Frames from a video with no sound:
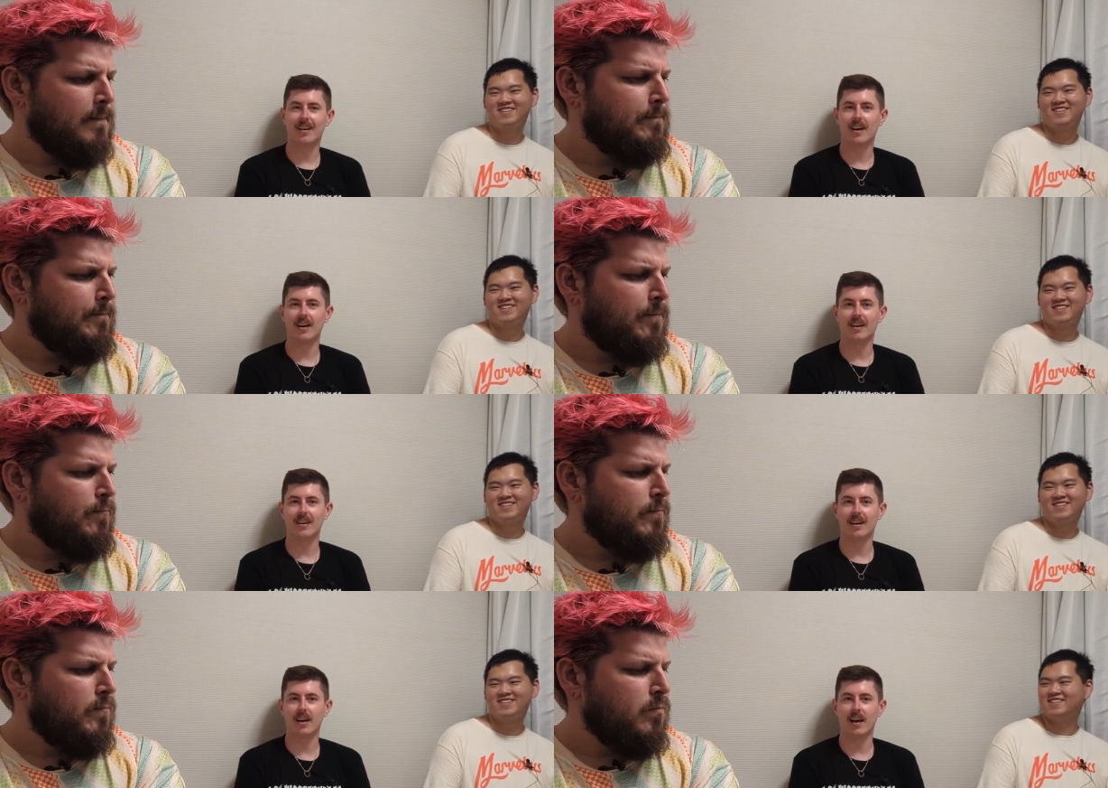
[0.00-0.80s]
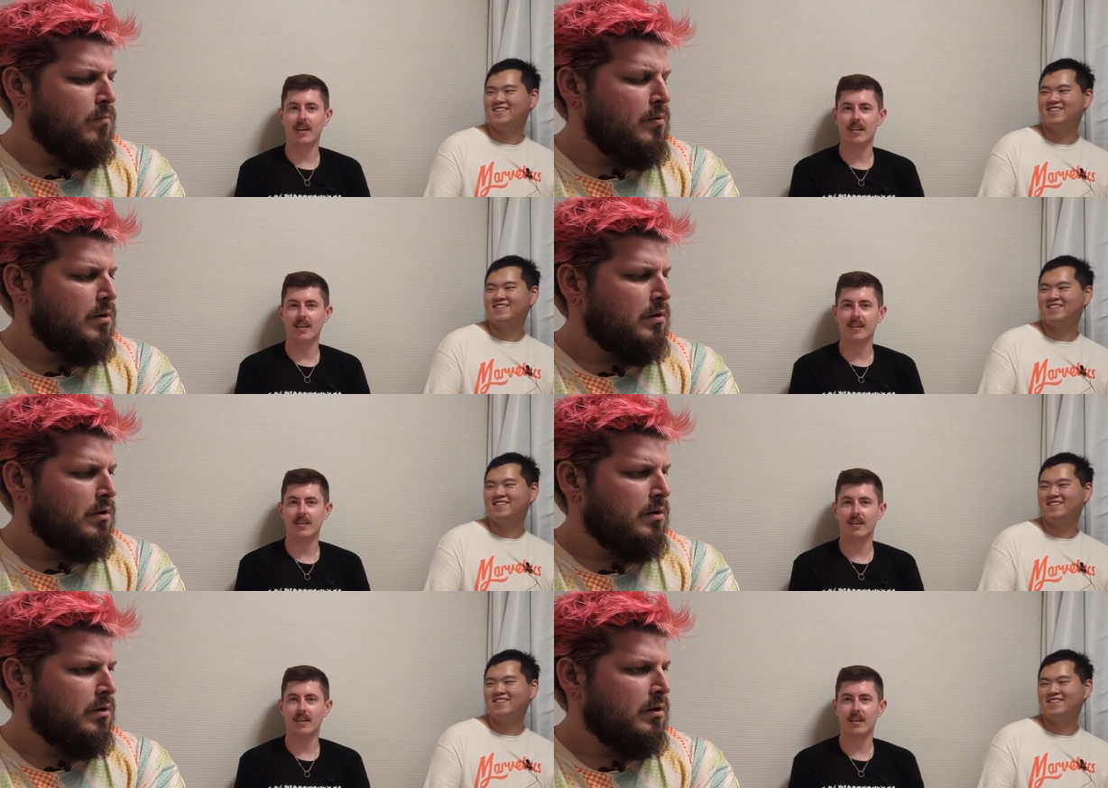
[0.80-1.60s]
Speaker 1: Uh, and
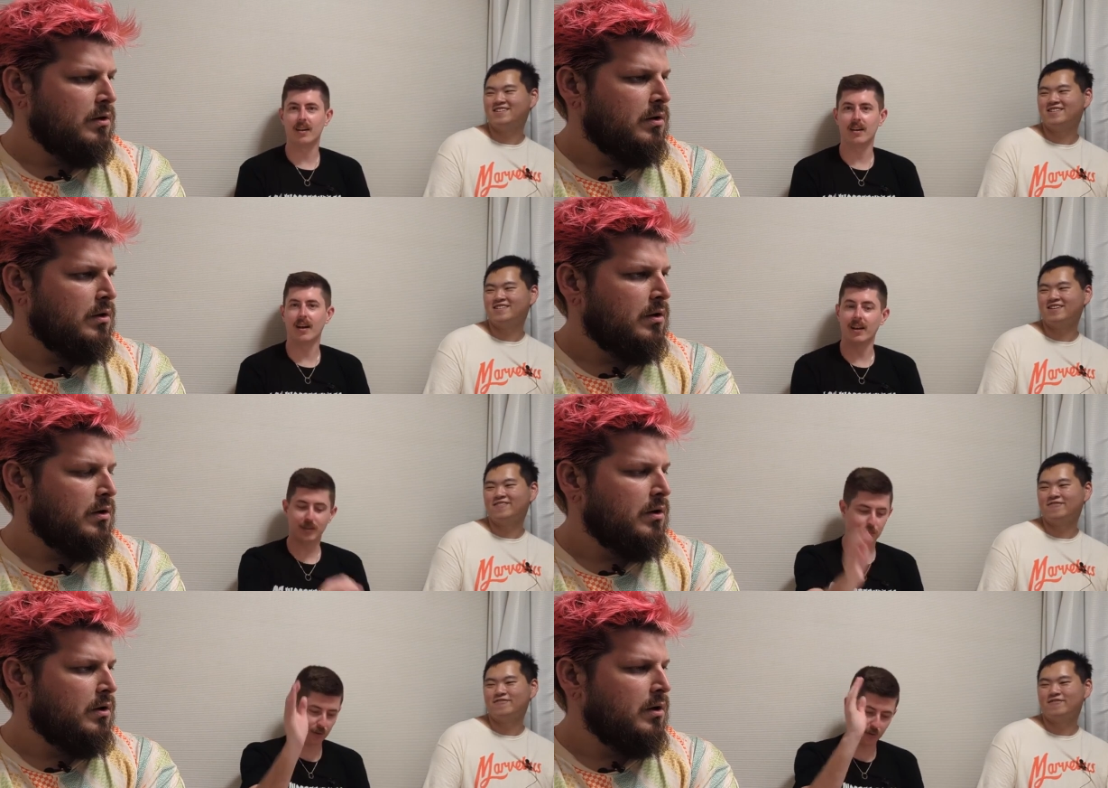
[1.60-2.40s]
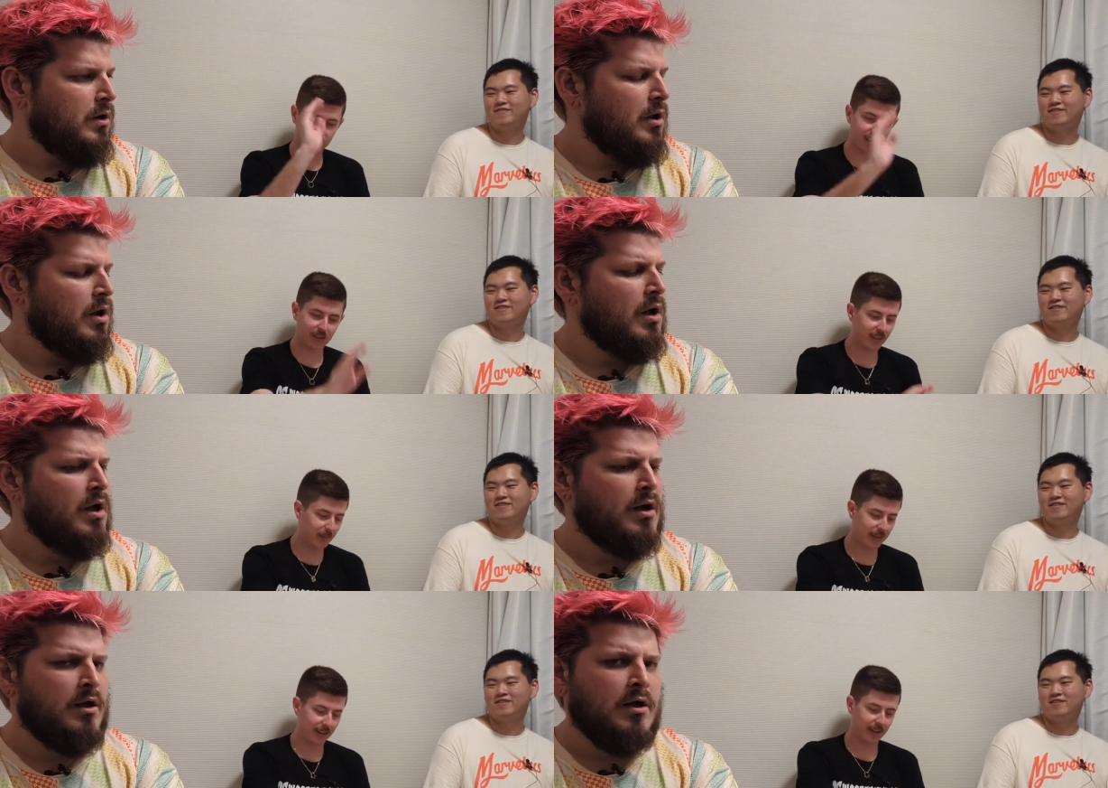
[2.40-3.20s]
then I just put the rest of the cards
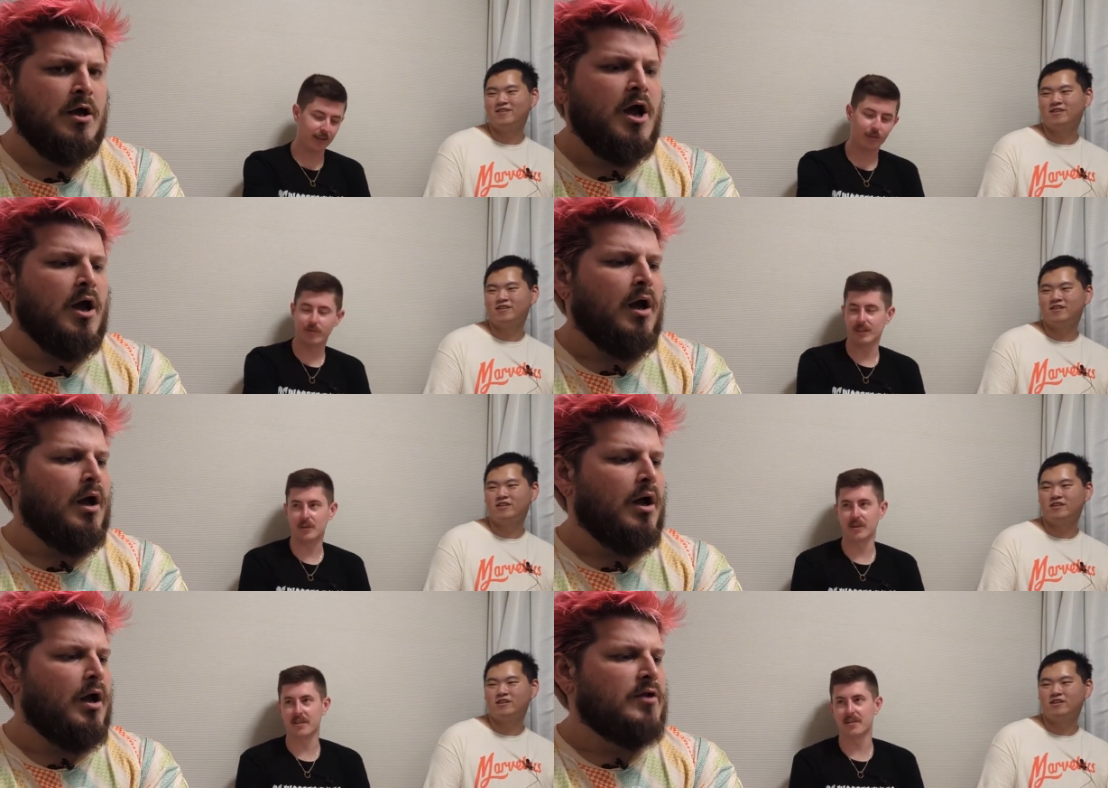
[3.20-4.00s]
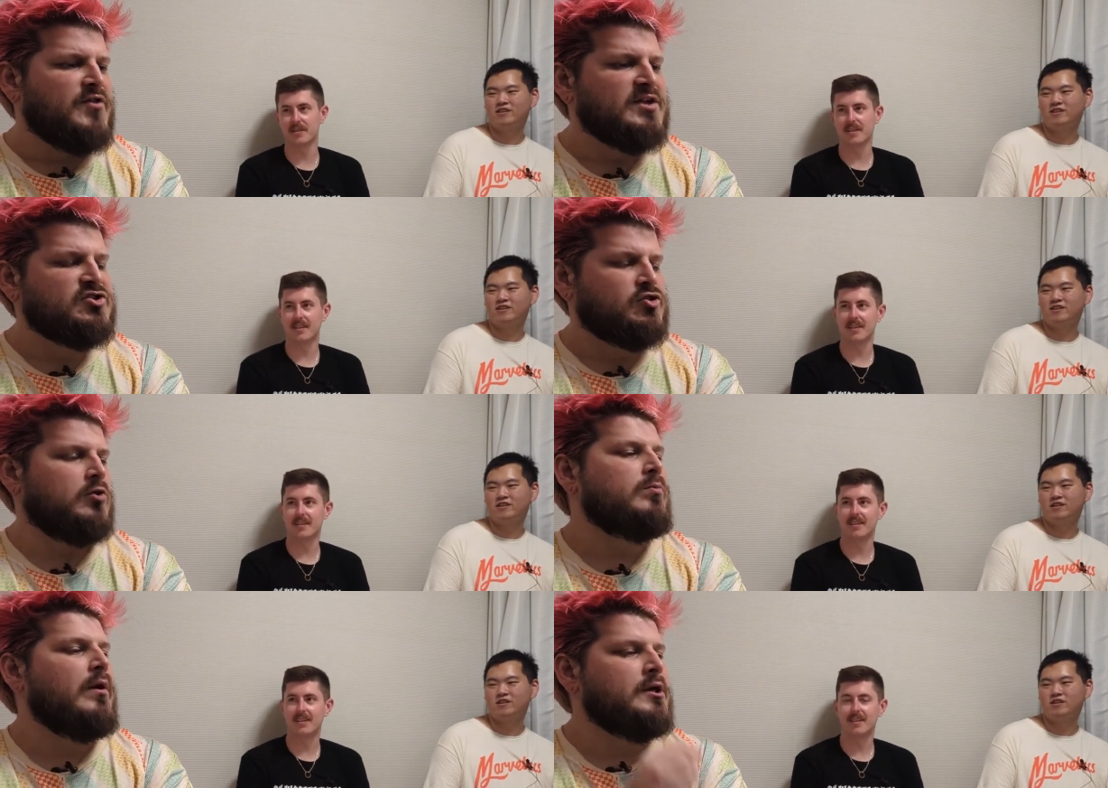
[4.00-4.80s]
in my deck, and hopefully that works.
Speaker 2: They're
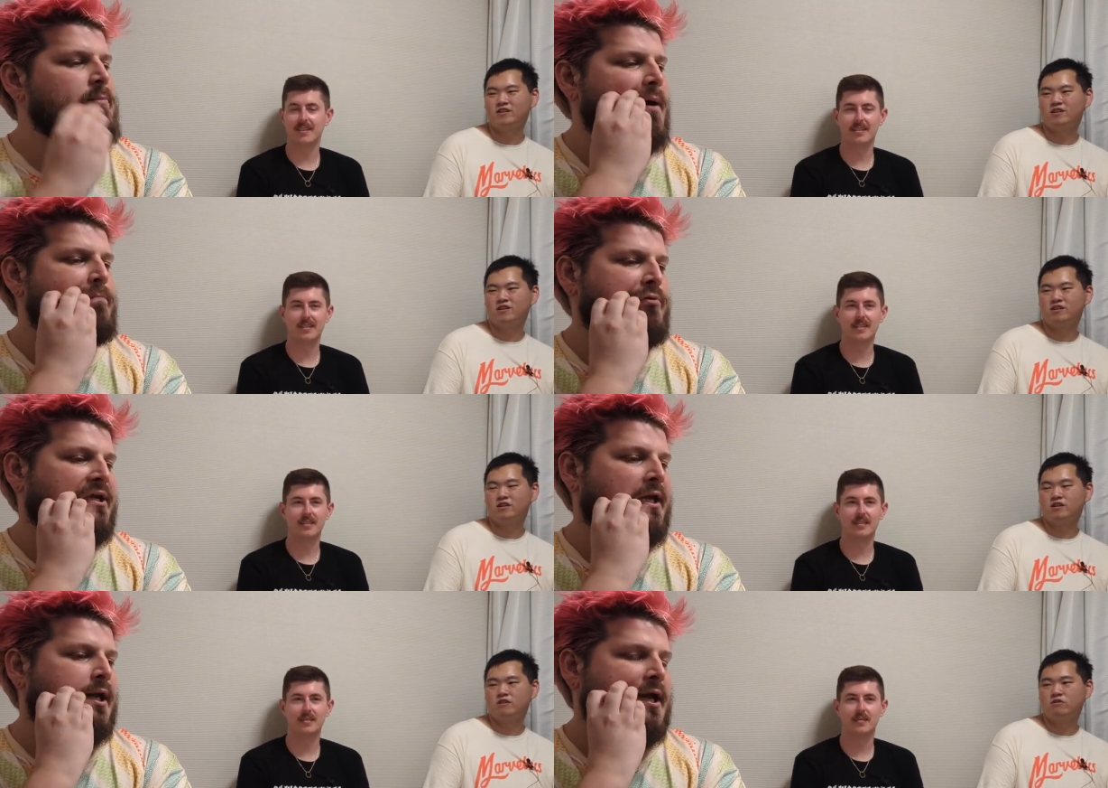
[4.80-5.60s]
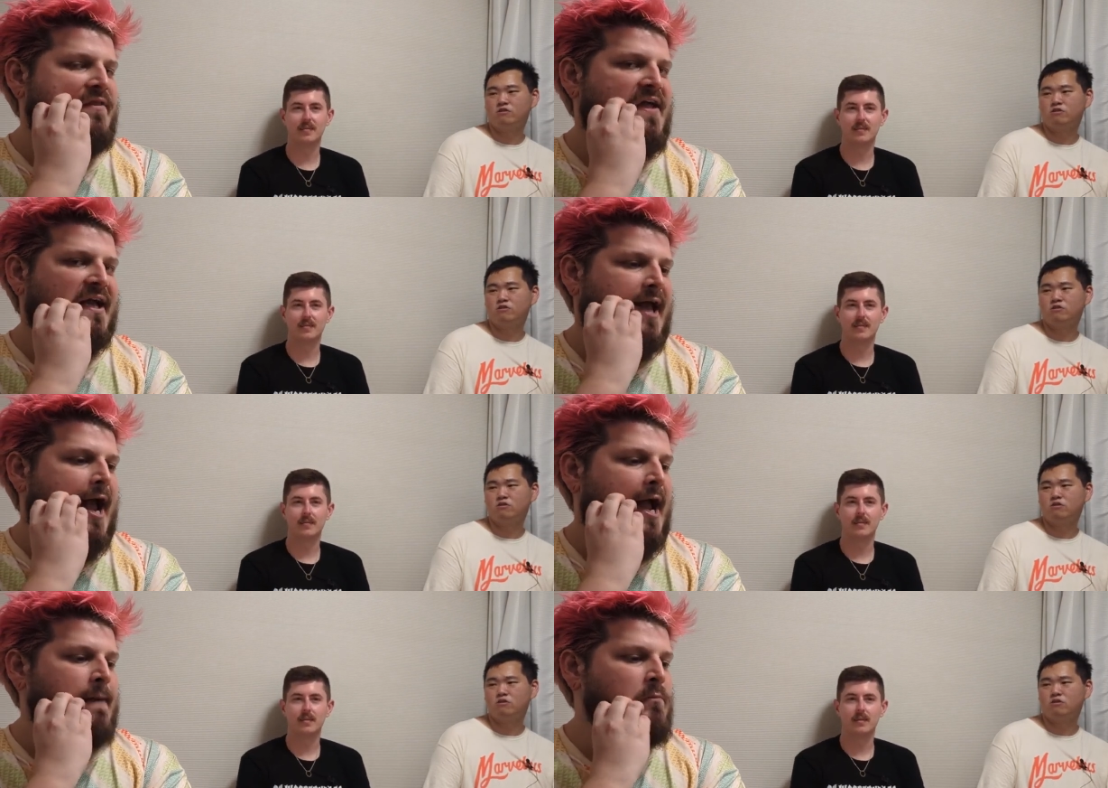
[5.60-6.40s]
so worried about bricking in their
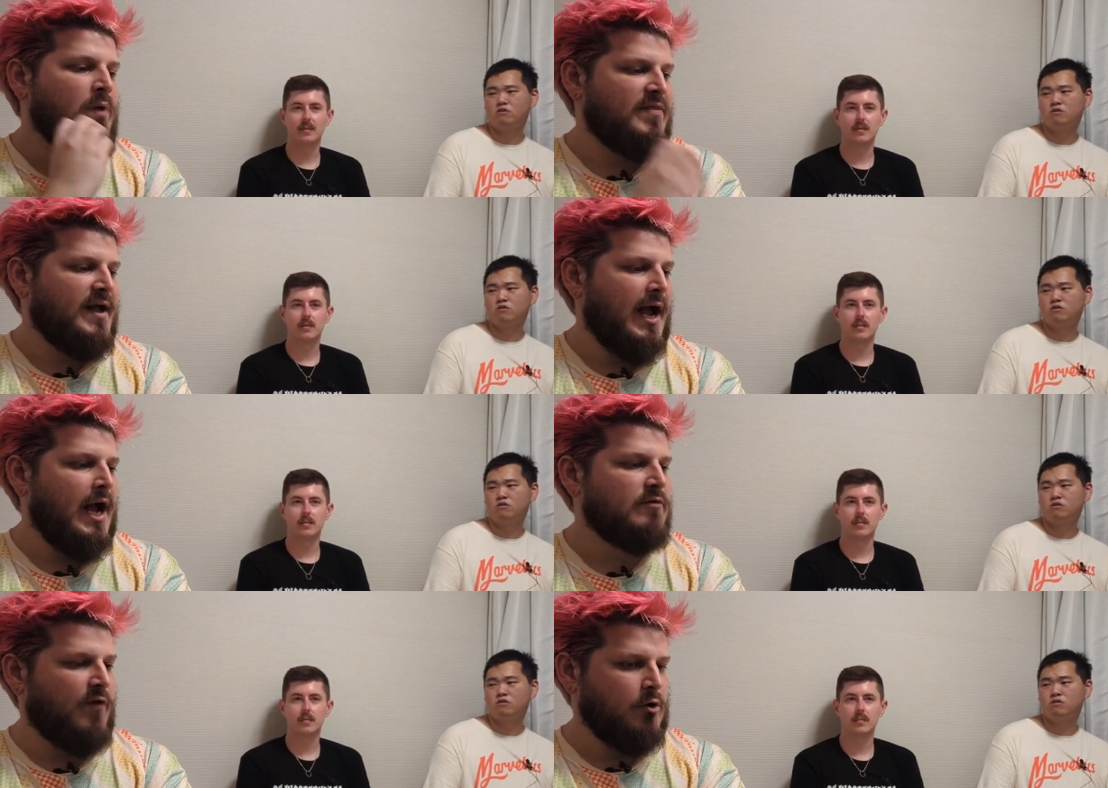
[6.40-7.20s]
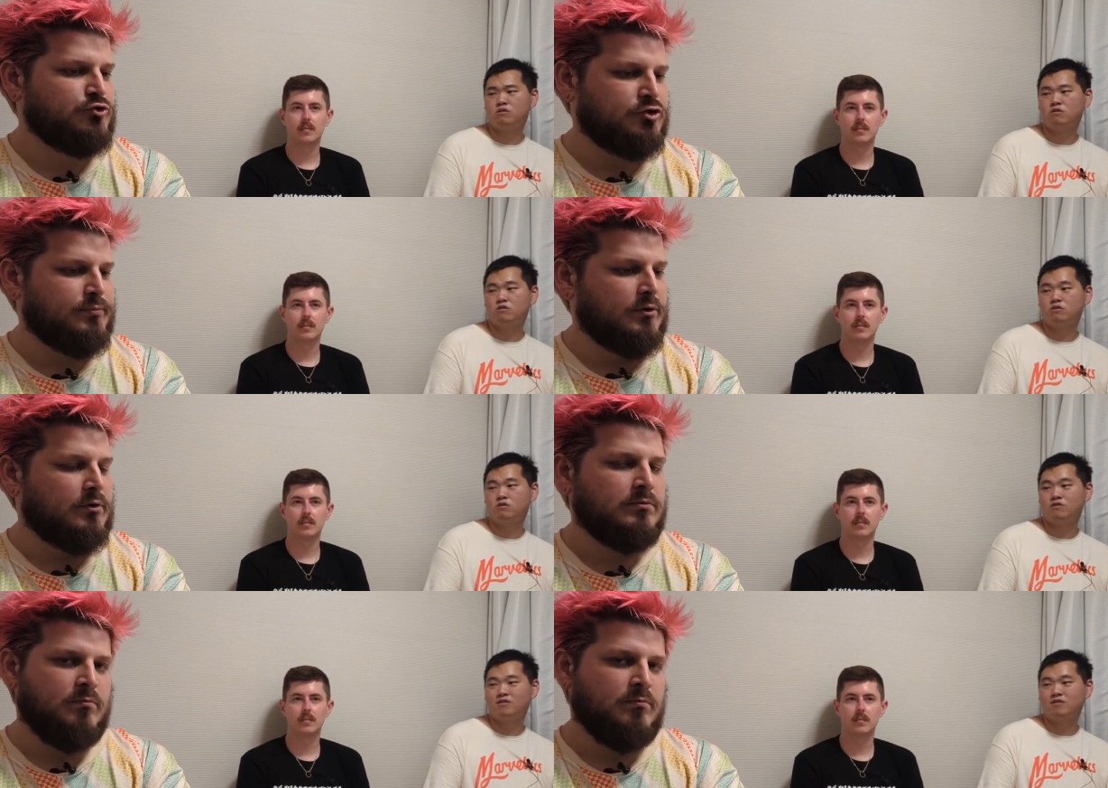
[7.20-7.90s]
game when they have Ultra Ball,